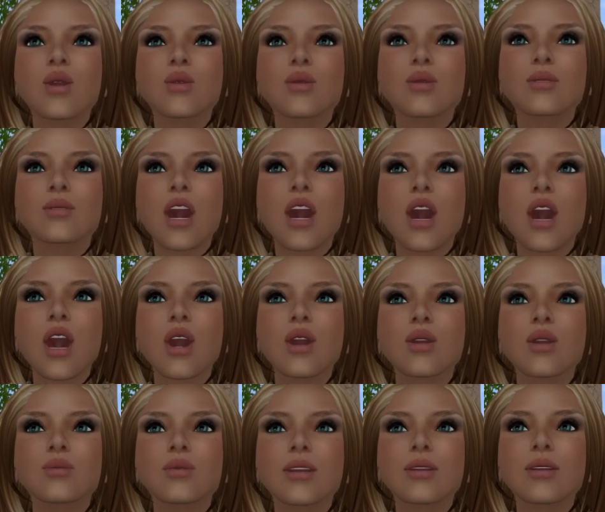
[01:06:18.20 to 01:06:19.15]

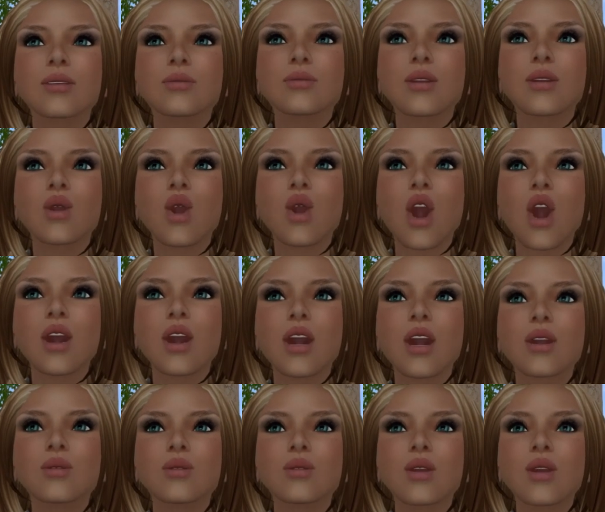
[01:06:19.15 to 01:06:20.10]
Tiago's contact
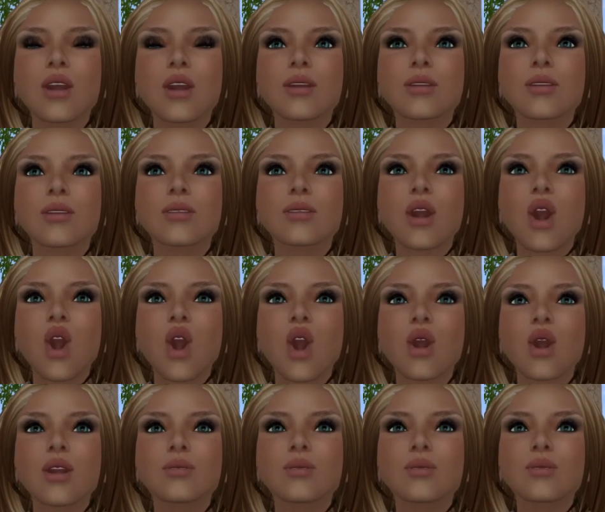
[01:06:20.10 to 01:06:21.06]
information
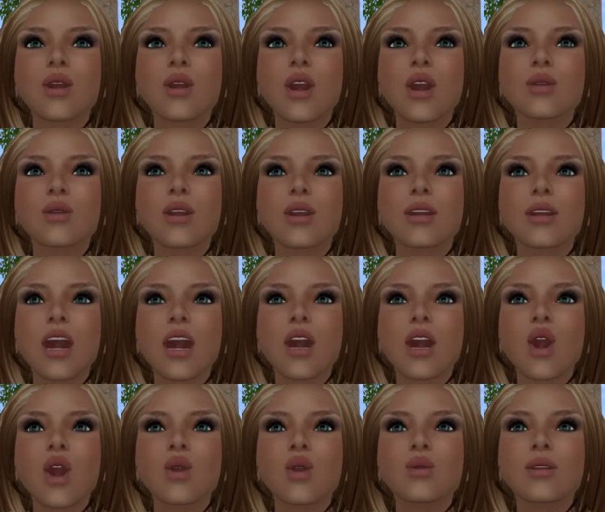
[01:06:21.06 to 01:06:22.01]
is on the
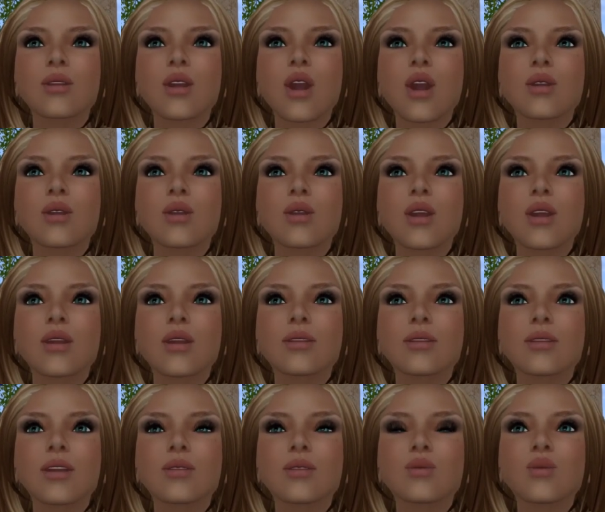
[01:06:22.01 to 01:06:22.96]
handout in the box.
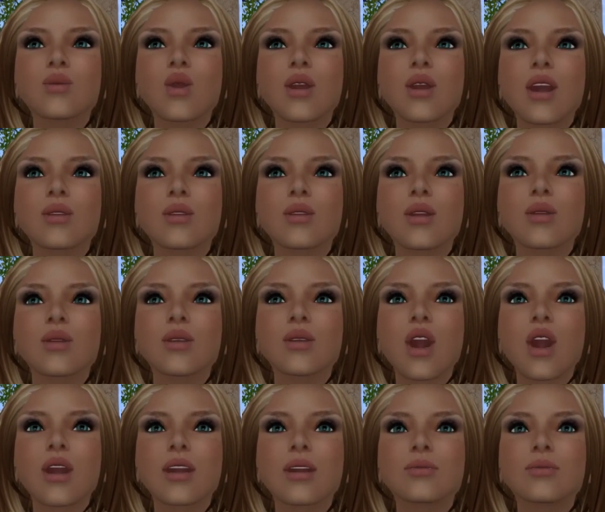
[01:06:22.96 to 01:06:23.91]
If you would like
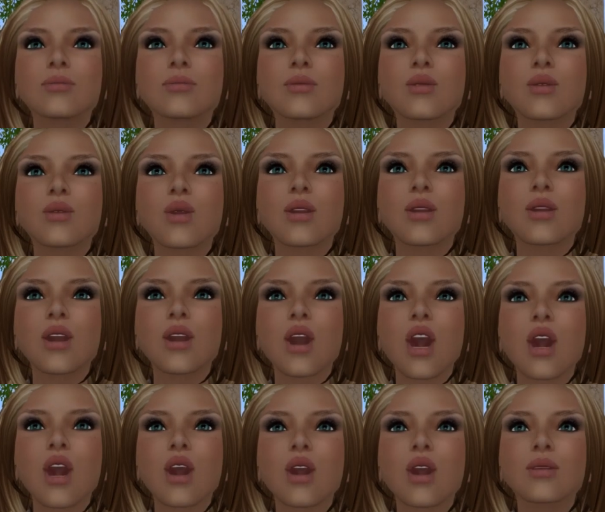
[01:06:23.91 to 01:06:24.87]
to
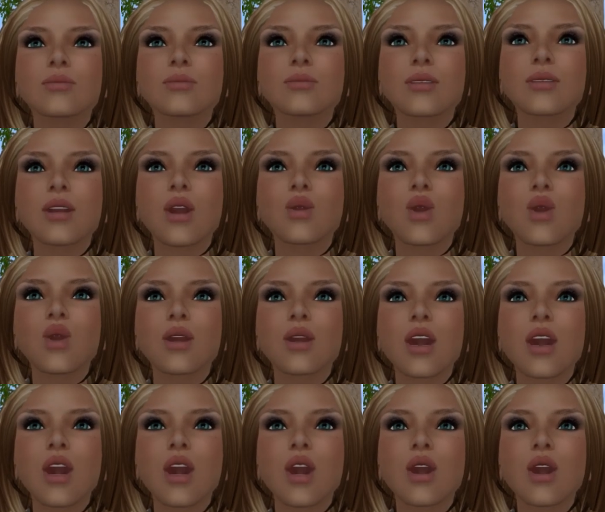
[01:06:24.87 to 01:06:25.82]
email him, that's
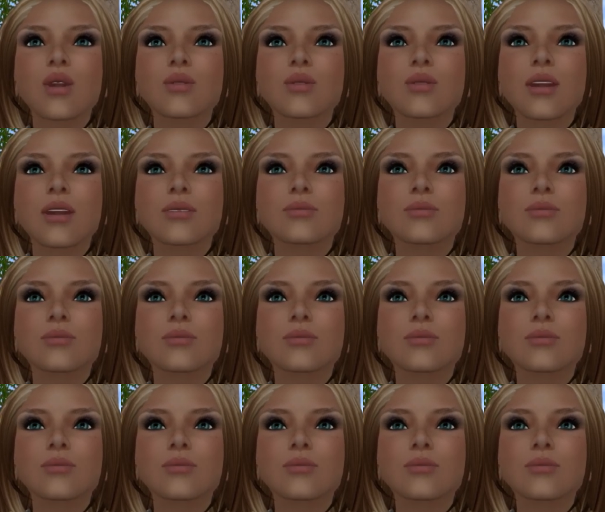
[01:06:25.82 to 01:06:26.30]
okay, Tiago?